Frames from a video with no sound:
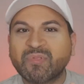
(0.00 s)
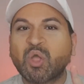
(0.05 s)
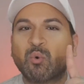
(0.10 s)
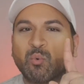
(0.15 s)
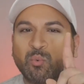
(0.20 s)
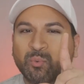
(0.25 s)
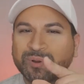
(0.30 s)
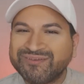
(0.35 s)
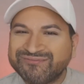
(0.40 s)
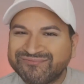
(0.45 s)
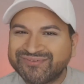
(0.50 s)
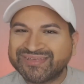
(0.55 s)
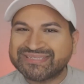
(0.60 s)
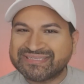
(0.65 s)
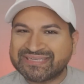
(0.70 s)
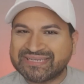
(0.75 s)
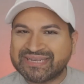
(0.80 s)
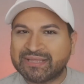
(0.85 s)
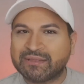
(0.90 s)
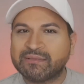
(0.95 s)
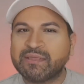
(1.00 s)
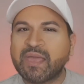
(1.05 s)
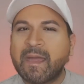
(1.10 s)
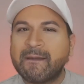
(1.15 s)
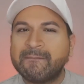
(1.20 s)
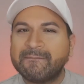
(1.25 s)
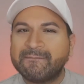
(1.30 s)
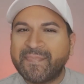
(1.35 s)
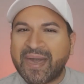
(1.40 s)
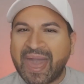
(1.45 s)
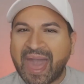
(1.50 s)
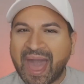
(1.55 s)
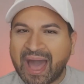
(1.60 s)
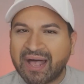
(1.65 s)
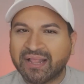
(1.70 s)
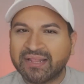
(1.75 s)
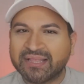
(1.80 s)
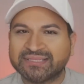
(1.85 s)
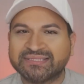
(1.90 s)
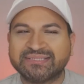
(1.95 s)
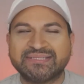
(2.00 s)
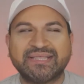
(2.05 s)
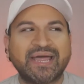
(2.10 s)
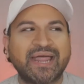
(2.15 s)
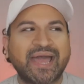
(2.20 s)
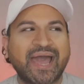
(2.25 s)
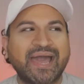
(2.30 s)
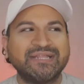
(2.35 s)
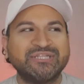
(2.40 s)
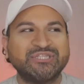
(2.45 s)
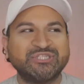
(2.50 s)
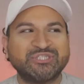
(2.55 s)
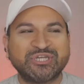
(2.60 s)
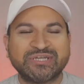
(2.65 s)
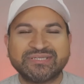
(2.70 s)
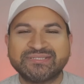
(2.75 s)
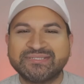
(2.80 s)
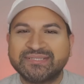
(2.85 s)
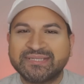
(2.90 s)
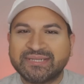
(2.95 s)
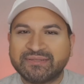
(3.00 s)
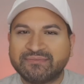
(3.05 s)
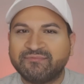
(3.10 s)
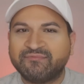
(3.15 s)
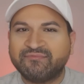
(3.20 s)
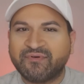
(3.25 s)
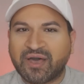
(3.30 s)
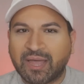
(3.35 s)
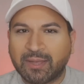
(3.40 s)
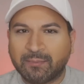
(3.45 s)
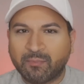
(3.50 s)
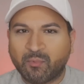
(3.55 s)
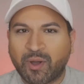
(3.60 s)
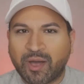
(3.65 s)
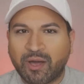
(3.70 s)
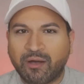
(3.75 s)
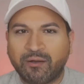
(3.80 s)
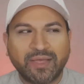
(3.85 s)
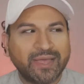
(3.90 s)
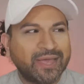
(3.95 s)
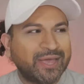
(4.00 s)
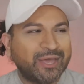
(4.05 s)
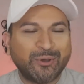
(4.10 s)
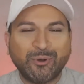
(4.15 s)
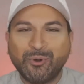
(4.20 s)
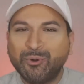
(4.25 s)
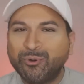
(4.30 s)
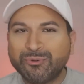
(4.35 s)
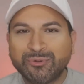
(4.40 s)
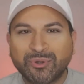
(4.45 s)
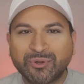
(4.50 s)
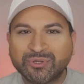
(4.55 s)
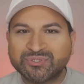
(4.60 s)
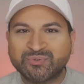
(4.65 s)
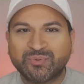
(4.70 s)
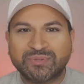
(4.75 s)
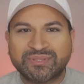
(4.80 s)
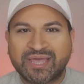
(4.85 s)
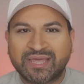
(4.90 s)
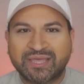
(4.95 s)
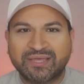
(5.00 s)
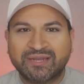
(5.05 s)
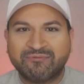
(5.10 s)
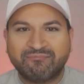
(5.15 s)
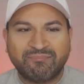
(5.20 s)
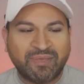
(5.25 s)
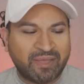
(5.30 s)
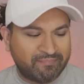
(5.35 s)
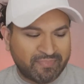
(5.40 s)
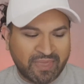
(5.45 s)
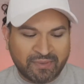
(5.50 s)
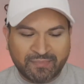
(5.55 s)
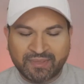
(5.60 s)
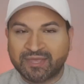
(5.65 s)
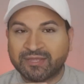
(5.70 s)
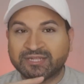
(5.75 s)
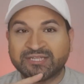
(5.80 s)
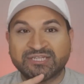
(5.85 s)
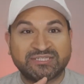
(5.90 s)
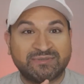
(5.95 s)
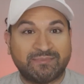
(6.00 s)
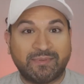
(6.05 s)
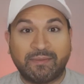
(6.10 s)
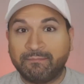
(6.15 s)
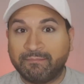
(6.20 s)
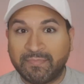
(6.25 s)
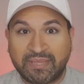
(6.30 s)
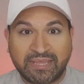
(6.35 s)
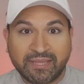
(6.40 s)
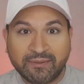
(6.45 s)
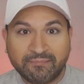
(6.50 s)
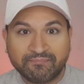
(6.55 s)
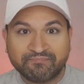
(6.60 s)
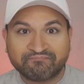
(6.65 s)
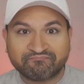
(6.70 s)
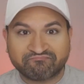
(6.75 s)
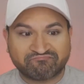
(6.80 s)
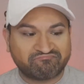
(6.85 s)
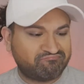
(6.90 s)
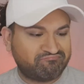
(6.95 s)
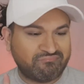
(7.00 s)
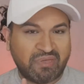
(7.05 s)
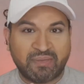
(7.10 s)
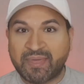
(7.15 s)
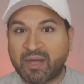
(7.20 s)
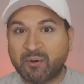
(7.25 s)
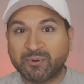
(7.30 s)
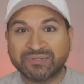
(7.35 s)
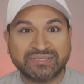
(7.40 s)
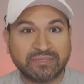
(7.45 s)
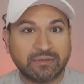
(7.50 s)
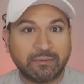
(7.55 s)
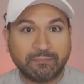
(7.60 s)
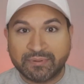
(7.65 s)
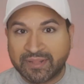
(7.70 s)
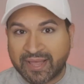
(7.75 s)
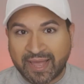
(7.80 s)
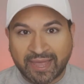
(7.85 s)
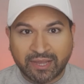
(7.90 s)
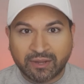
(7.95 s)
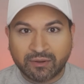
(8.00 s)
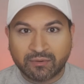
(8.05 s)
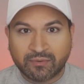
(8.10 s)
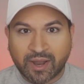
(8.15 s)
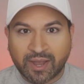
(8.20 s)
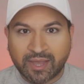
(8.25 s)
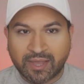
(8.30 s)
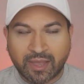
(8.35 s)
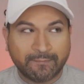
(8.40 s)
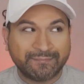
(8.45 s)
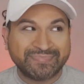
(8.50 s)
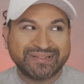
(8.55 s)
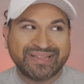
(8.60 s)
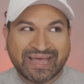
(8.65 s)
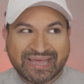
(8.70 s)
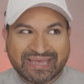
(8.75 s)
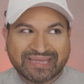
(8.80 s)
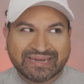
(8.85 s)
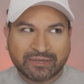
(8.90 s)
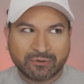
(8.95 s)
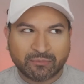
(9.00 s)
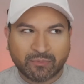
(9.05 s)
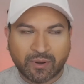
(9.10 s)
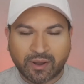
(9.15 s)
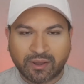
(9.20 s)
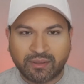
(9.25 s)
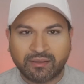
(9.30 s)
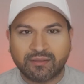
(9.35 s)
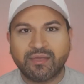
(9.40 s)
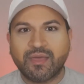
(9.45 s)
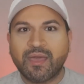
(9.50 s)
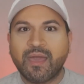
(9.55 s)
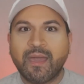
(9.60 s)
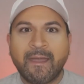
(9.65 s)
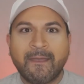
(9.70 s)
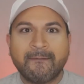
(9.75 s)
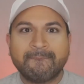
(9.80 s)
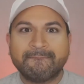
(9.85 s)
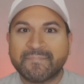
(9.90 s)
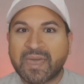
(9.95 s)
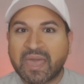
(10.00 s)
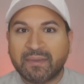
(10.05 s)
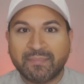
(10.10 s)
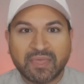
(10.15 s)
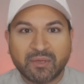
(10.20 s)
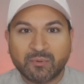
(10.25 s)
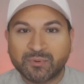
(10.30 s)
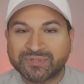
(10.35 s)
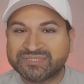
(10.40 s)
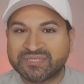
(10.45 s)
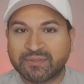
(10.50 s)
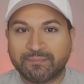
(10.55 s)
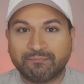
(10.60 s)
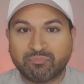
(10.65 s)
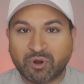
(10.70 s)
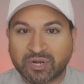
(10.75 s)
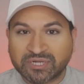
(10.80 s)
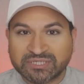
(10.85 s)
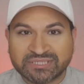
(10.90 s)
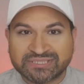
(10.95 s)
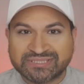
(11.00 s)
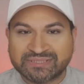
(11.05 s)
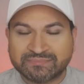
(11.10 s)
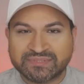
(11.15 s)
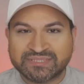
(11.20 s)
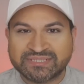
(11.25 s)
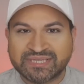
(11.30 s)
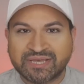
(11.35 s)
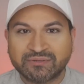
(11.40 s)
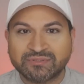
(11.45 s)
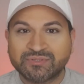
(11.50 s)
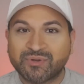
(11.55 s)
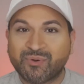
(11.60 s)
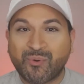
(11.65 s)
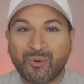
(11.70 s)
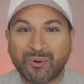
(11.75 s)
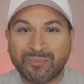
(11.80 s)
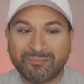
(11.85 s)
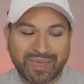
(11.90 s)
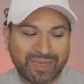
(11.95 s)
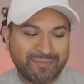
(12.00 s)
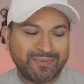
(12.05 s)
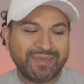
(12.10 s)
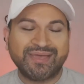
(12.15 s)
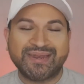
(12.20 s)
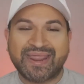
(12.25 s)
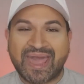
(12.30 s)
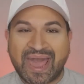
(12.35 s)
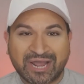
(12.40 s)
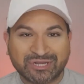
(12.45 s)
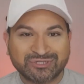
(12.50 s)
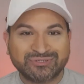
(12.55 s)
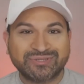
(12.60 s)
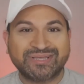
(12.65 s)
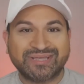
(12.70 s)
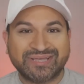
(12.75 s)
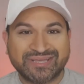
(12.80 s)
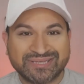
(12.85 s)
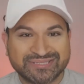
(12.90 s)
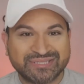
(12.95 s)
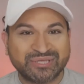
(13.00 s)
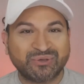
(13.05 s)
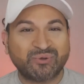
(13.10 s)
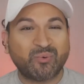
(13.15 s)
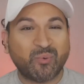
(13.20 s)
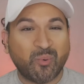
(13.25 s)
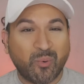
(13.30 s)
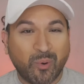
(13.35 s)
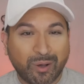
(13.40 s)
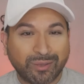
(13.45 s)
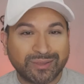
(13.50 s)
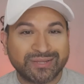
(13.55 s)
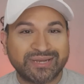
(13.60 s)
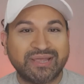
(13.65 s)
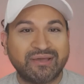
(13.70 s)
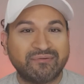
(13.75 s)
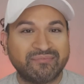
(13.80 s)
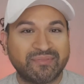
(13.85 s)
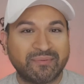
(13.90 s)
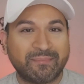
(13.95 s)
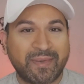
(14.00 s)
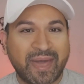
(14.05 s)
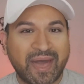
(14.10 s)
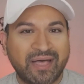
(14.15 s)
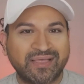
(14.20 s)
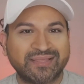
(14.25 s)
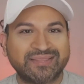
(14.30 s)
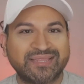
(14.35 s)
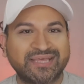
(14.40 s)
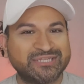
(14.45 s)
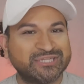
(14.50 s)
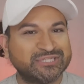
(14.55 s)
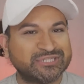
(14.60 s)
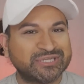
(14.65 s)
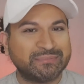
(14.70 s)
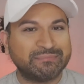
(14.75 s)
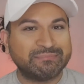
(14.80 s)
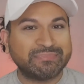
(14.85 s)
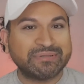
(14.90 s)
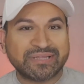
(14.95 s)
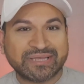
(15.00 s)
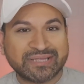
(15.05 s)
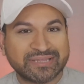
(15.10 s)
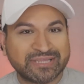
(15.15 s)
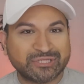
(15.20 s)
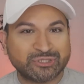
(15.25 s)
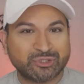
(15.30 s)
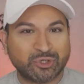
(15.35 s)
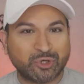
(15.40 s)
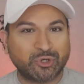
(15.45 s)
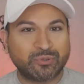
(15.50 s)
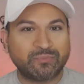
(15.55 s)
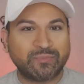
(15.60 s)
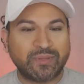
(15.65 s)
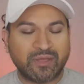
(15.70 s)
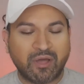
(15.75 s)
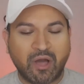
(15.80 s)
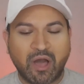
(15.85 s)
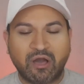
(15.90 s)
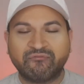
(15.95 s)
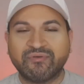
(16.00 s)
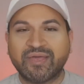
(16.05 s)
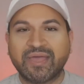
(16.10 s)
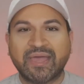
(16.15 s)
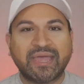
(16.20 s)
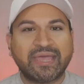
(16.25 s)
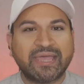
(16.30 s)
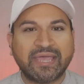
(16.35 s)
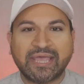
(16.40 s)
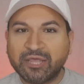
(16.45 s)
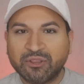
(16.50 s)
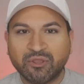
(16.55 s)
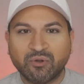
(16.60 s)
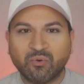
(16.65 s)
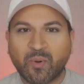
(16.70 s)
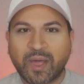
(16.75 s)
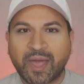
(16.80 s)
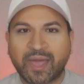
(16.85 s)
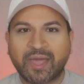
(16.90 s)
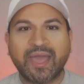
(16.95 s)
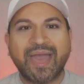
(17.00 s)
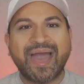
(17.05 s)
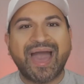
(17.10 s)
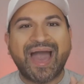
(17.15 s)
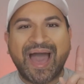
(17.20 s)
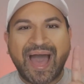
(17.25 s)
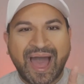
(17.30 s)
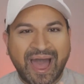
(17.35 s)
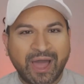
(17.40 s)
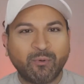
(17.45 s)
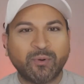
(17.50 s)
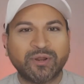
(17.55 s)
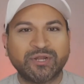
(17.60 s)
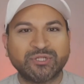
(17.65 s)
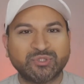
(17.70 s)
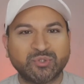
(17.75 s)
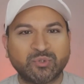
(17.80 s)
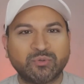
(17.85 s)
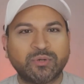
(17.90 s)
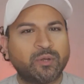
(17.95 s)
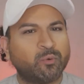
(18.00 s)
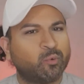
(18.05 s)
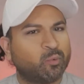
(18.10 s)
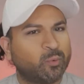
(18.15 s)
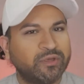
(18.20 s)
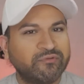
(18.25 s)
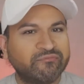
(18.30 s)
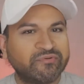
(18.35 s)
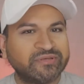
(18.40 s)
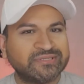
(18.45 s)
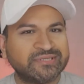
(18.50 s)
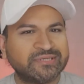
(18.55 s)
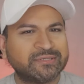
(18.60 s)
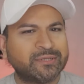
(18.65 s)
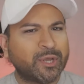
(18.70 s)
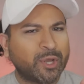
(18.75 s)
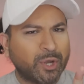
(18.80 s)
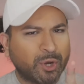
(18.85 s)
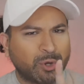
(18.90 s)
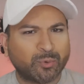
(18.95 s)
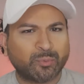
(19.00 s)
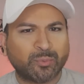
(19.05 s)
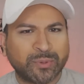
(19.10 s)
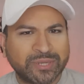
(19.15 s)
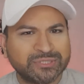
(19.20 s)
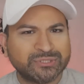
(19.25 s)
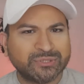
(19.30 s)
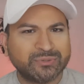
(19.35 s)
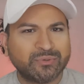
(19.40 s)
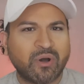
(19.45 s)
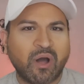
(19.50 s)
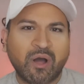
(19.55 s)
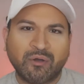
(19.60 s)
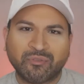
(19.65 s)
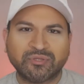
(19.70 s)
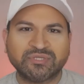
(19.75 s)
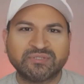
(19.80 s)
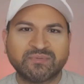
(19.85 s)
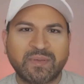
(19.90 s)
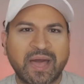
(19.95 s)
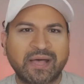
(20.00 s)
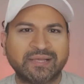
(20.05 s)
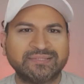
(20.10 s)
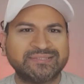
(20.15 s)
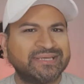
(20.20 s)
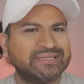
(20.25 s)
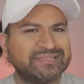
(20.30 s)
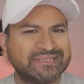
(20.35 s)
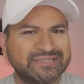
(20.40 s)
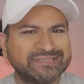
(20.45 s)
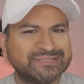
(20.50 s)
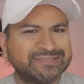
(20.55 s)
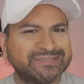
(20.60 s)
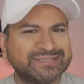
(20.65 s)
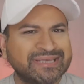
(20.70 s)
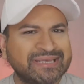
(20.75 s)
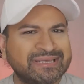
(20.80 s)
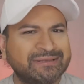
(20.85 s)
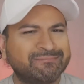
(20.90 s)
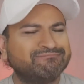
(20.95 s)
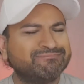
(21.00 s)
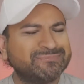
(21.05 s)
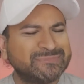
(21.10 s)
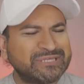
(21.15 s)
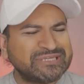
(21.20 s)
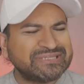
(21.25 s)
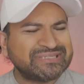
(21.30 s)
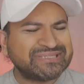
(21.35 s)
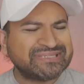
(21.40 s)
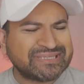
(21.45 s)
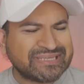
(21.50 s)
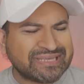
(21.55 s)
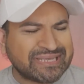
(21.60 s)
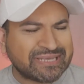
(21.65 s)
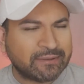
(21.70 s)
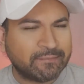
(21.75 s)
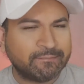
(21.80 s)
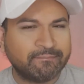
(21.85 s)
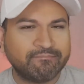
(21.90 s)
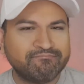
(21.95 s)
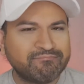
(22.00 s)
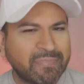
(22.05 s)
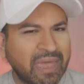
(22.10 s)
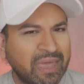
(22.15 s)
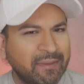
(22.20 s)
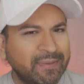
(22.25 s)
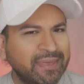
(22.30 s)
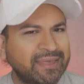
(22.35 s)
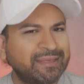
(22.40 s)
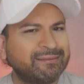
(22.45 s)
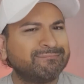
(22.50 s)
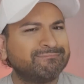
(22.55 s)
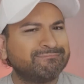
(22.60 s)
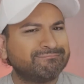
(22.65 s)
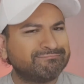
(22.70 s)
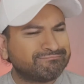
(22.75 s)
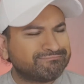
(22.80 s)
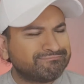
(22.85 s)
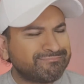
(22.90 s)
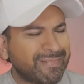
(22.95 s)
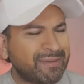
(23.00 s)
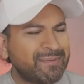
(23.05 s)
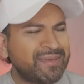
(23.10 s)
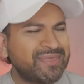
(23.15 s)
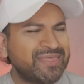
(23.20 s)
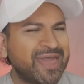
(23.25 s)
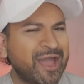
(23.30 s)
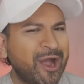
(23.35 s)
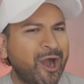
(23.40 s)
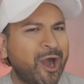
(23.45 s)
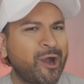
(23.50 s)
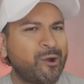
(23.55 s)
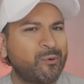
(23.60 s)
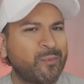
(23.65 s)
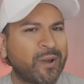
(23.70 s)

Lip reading: revisiting palettes that I just didn't vibe well. And who knows what that could have been? Maybe it could just have been me. Maybe I wasn't applying it right. Maybe it was the brushes themselves, or maybe it actually is the quality of the palette that just completely turned me off. Either way, I wanna do a revisit or redo on those palettes and just see, maybe they are